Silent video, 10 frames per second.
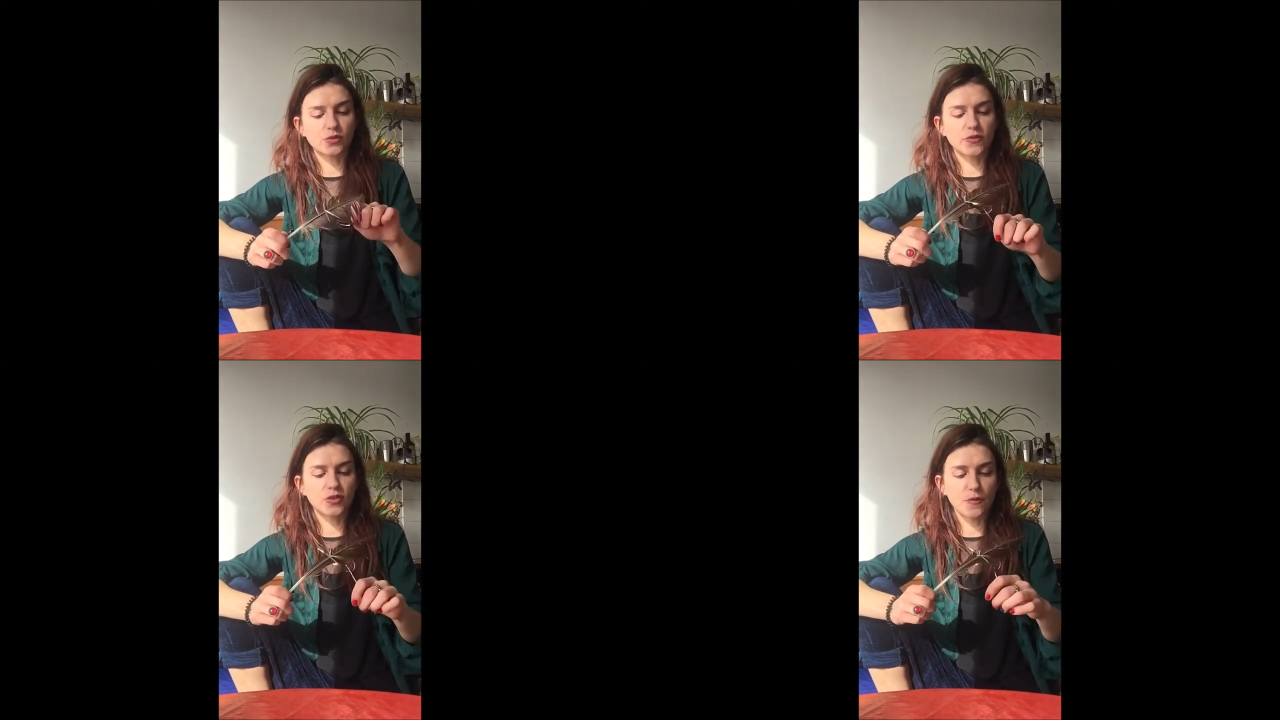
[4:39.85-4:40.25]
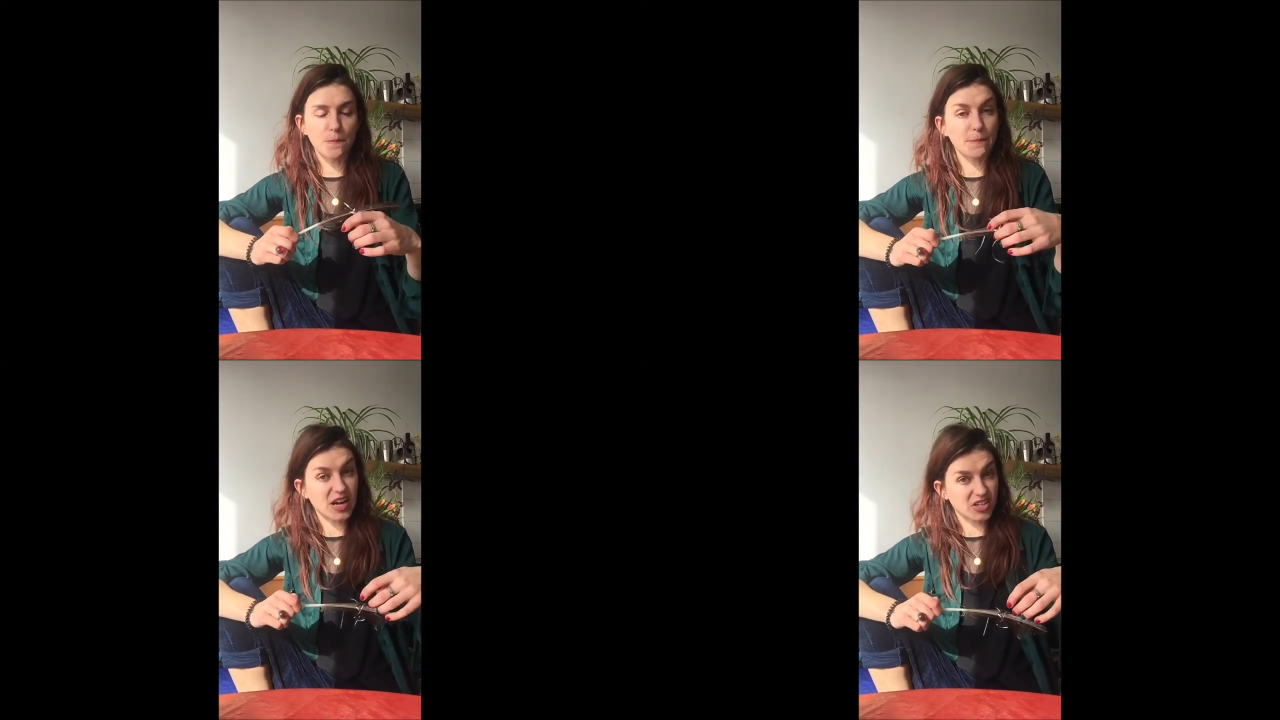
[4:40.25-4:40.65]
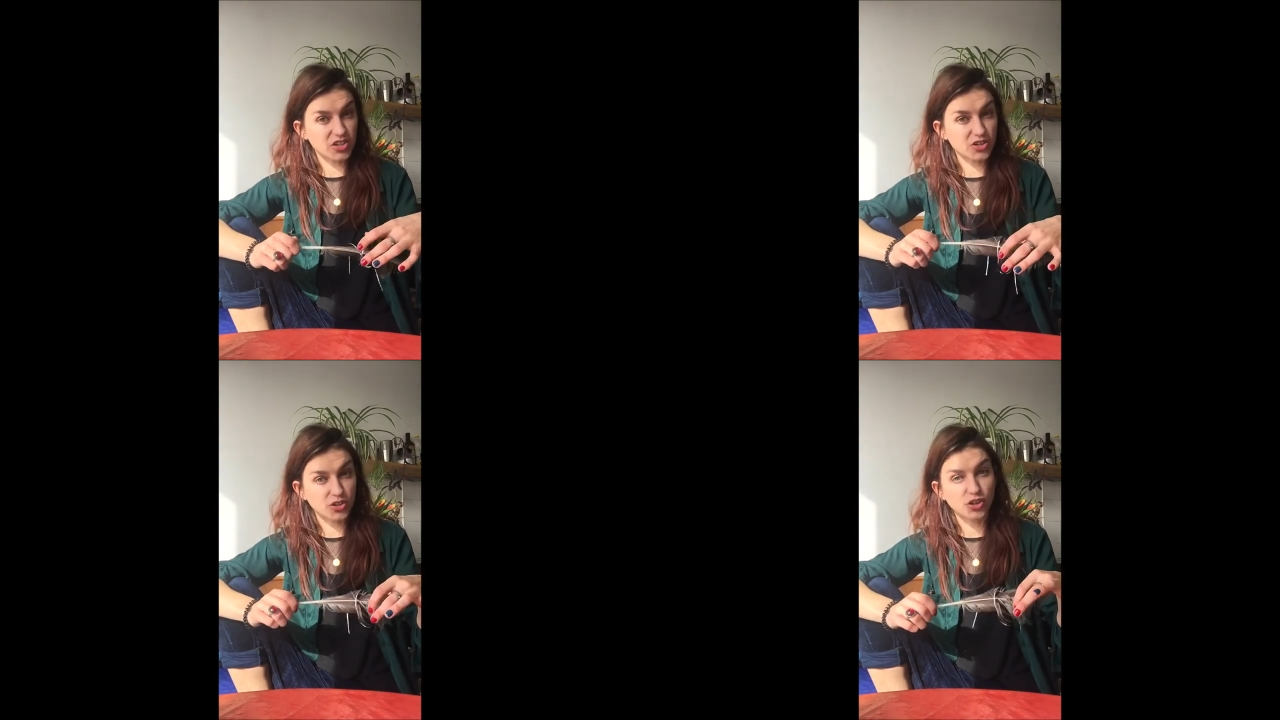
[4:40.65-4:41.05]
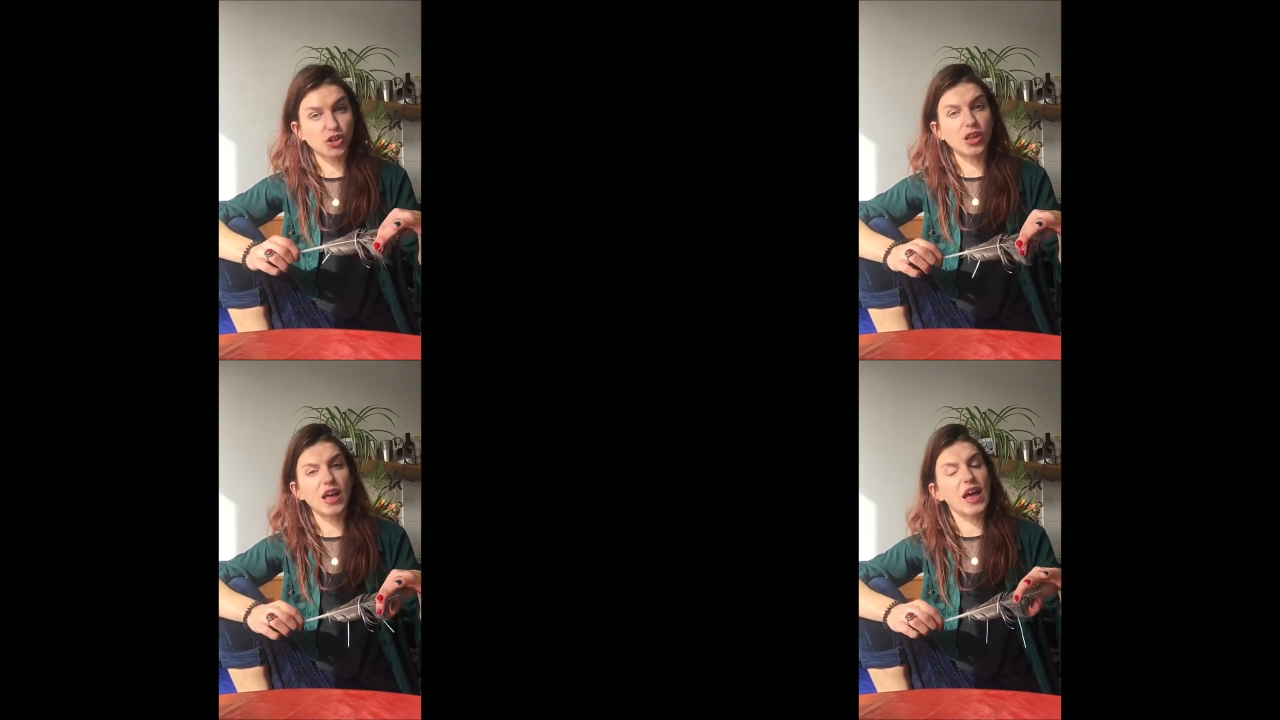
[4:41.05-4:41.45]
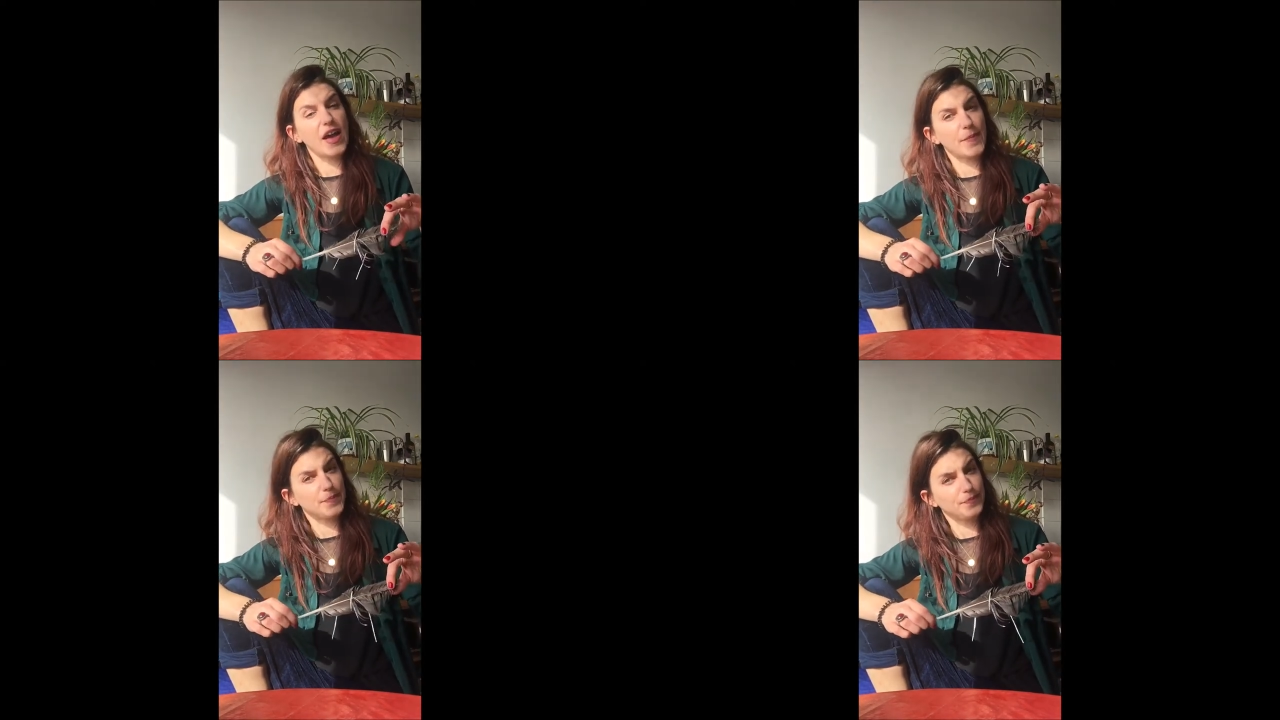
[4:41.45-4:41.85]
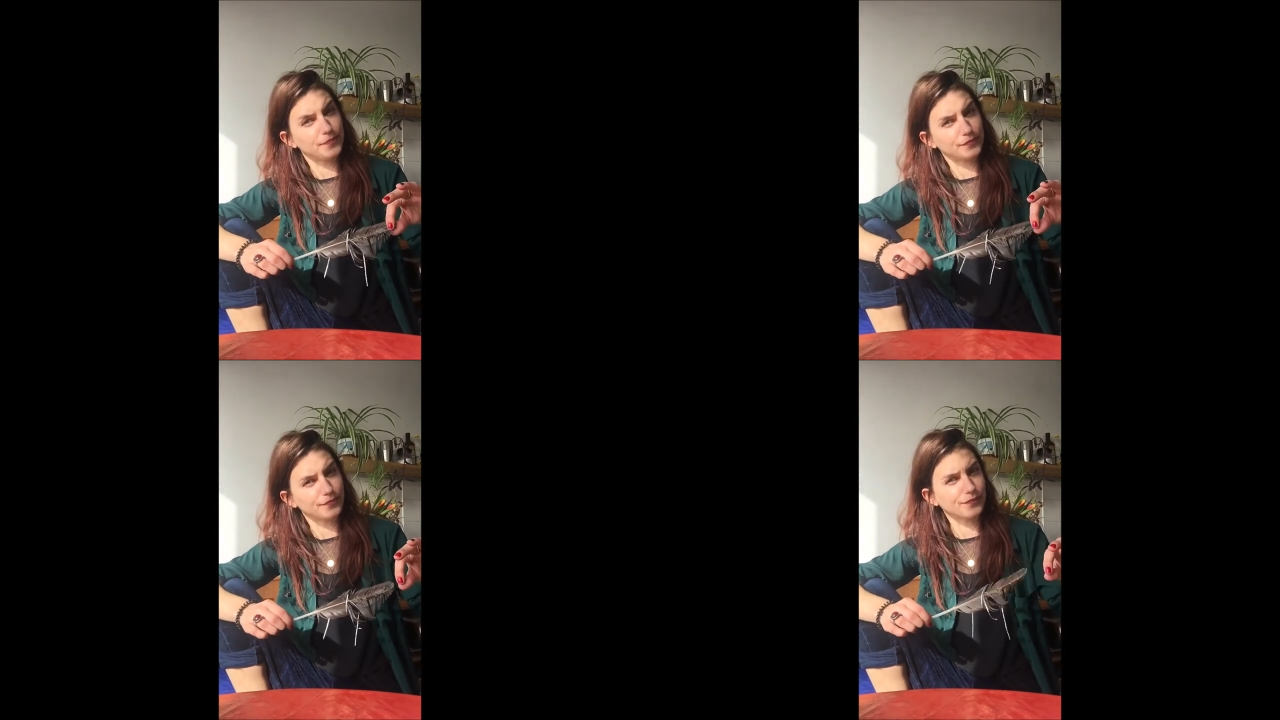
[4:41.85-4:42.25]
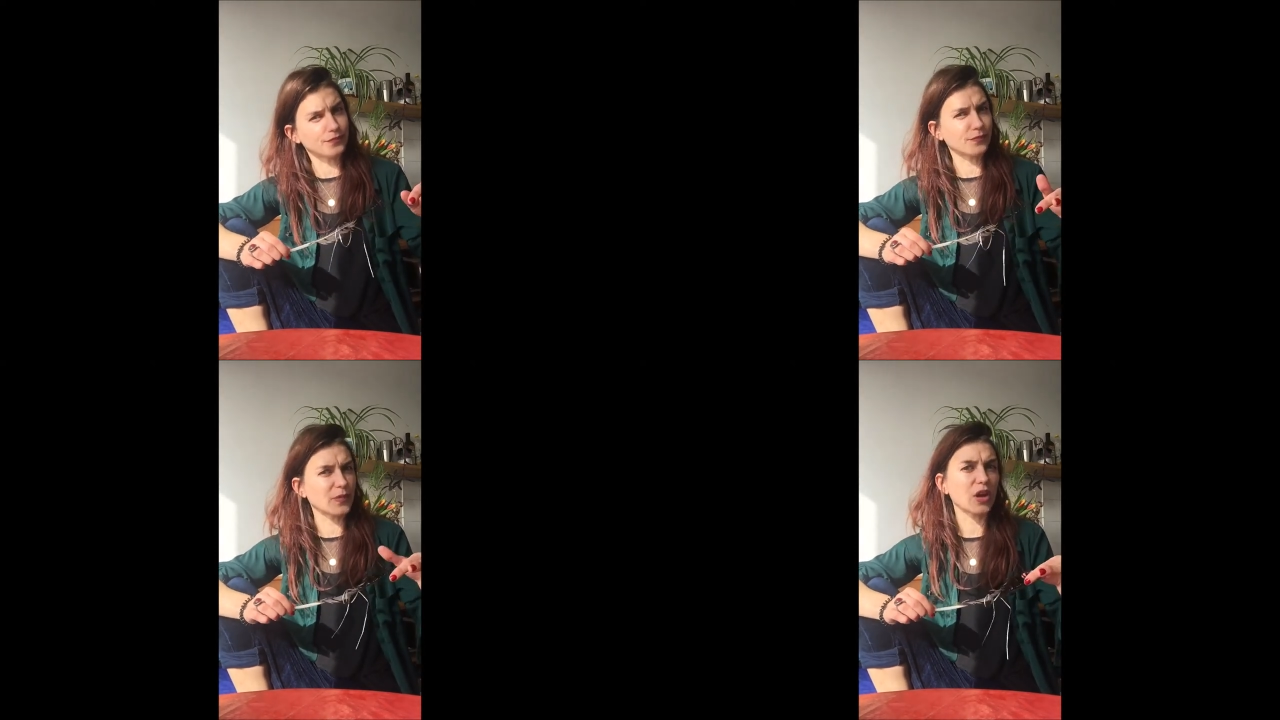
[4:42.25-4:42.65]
with some magical um,